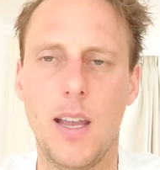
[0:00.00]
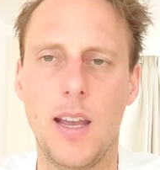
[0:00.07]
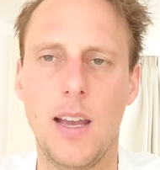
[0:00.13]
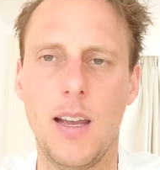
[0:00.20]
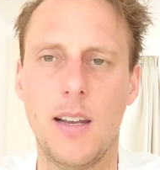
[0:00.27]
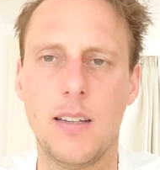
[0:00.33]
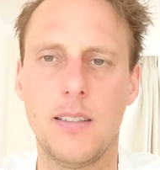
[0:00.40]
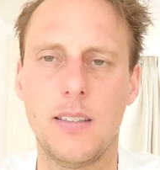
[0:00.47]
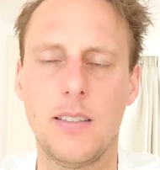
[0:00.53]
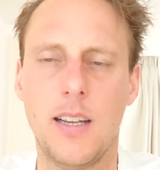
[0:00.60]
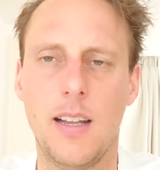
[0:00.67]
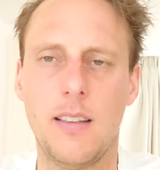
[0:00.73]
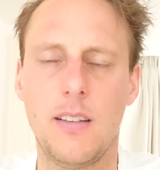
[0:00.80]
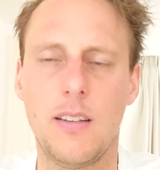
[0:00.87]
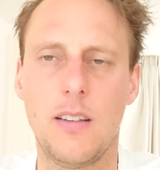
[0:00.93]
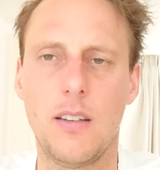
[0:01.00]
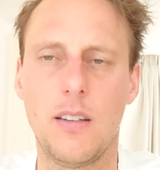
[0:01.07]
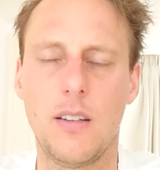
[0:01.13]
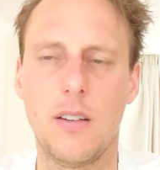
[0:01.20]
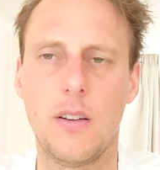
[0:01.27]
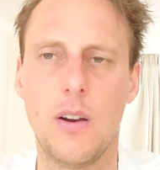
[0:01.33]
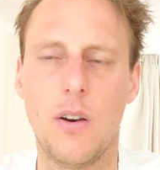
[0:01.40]
And that
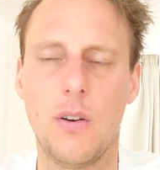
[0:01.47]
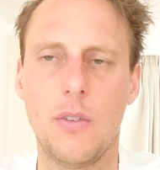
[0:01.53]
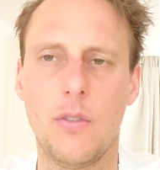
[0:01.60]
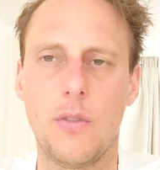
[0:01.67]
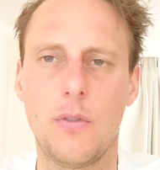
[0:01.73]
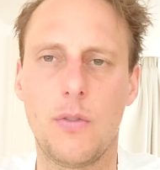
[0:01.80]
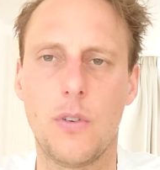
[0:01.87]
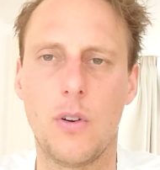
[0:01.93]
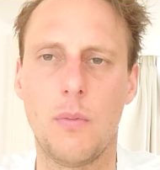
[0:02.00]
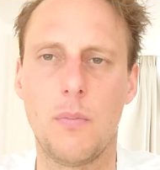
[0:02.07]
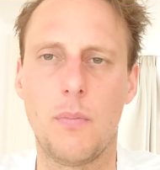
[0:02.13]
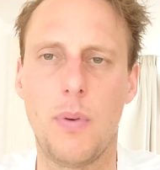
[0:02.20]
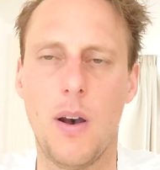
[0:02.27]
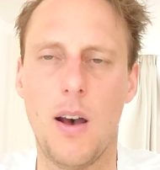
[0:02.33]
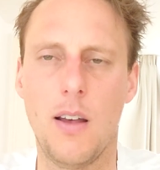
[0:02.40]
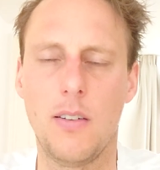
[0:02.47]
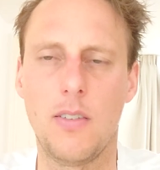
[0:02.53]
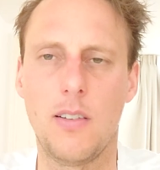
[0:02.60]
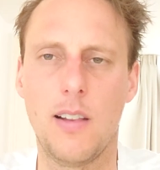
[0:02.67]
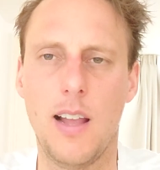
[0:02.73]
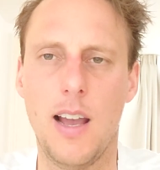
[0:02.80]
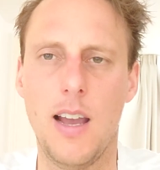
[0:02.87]
goes from
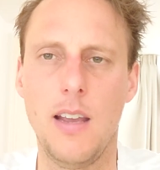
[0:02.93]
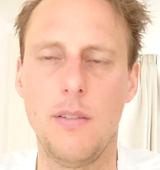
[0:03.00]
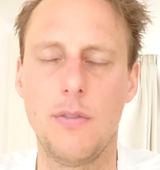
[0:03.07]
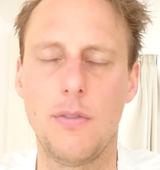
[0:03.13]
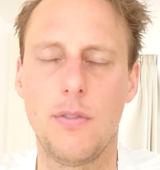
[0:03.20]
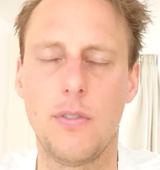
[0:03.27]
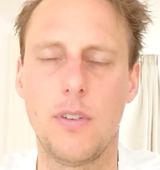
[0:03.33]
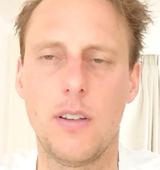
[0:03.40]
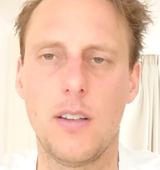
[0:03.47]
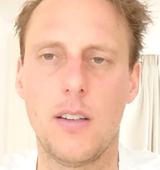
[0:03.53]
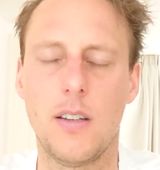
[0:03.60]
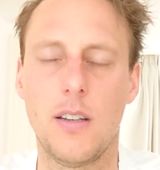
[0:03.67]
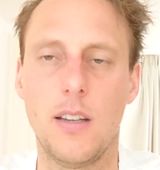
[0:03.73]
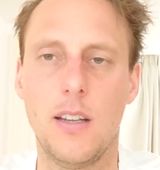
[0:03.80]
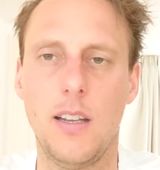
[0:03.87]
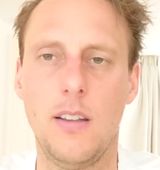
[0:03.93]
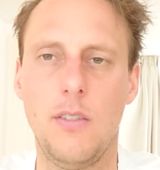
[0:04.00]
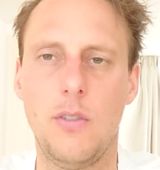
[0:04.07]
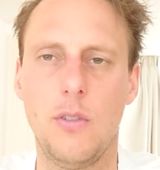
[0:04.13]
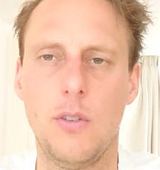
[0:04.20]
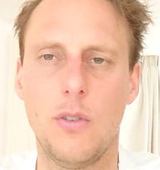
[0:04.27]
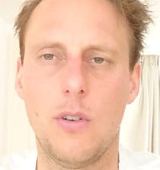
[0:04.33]
past life
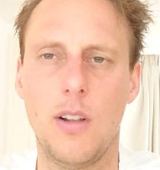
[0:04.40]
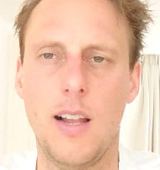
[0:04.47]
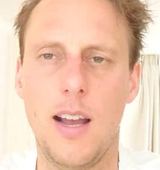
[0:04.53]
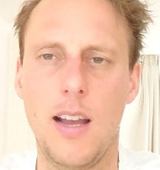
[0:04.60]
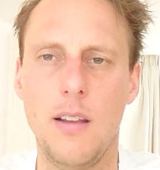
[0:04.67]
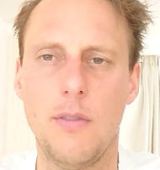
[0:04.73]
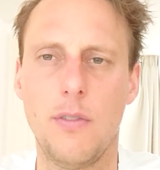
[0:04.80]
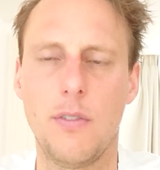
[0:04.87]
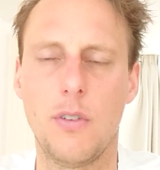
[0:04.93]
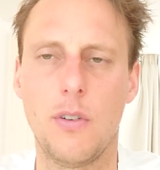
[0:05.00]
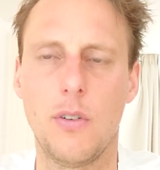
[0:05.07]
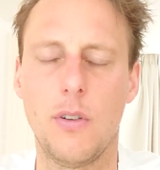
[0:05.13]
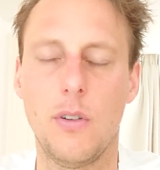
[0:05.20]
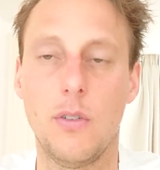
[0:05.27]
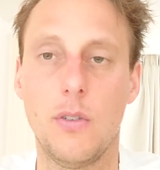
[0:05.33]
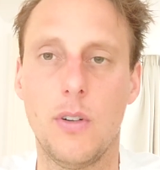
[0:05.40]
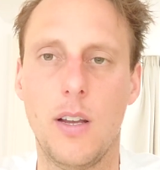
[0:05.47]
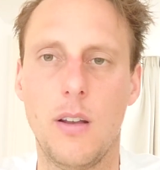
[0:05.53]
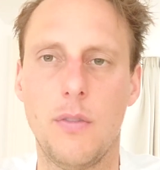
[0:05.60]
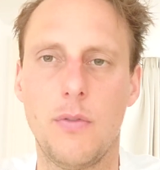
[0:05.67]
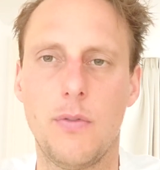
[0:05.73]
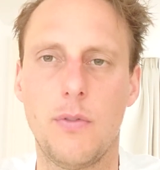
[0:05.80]
into your life. So you
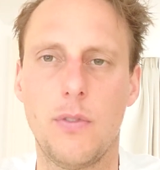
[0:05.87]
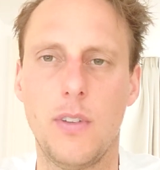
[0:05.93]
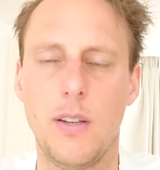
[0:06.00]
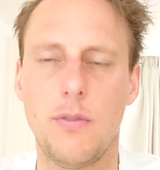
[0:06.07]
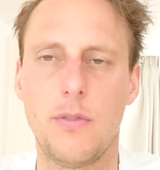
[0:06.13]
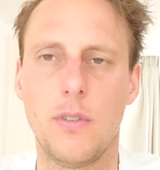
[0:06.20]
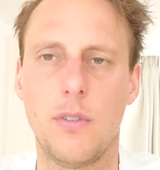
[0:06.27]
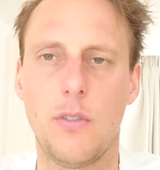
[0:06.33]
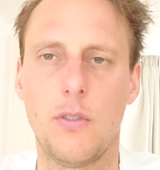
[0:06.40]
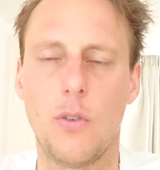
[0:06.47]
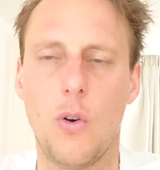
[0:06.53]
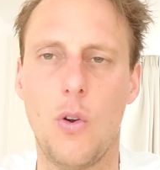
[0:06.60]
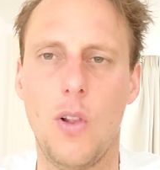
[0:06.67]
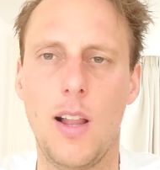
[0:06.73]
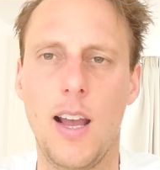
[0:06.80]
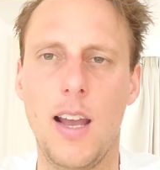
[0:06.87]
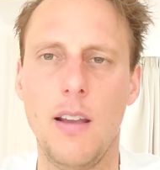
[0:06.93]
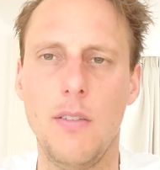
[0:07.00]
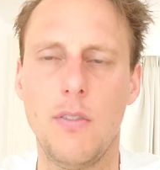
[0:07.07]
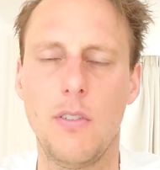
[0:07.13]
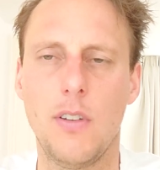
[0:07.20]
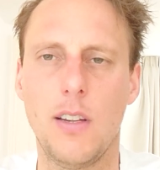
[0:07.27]
have different soul
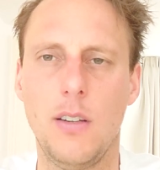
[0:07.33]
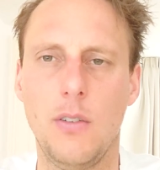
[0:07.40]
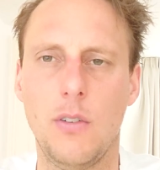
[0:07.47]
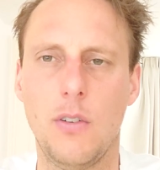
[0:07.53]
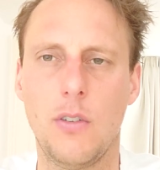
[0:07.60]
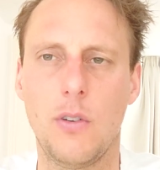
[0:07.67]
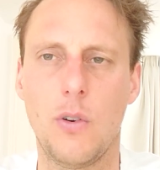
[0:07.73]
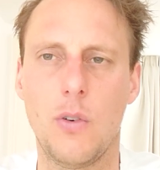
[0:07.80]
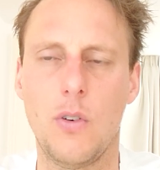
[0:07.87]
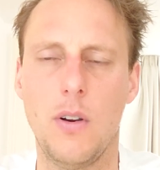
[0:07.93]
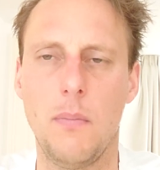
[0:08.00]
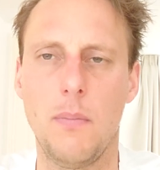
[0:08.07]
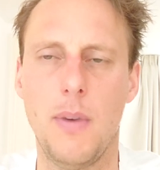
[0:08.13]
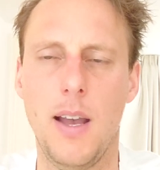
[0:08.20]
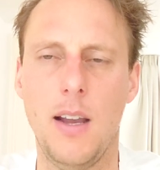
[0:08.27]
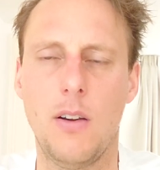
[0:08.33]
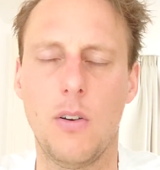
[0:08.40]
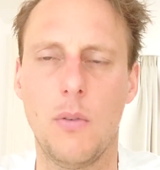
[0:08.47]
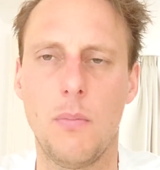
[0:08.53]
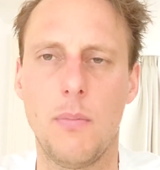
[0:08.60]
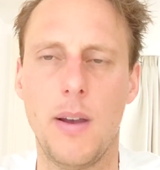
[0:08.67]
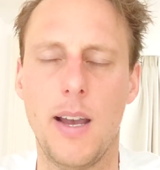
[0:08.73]
lives and your soul come
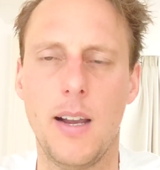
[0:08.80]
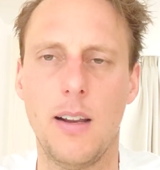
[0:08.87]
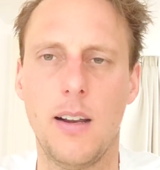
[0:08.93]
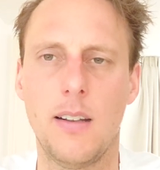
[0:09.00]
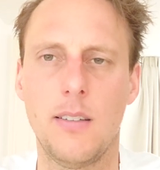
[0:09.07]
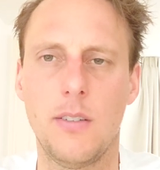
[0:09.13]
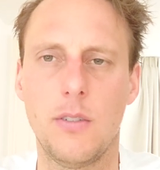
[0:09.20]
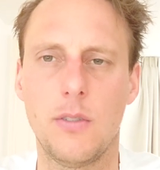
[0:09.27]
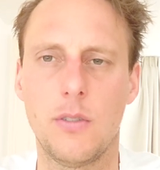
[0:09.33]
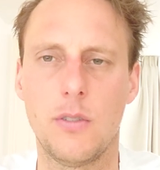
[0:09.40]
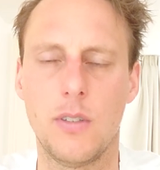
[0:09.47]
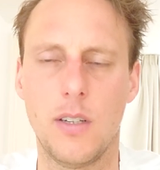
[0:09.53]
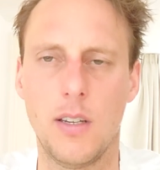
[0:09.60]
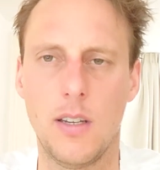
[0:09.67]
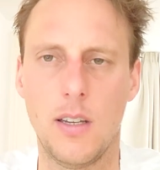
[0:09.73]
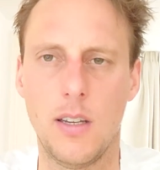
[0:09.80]
back until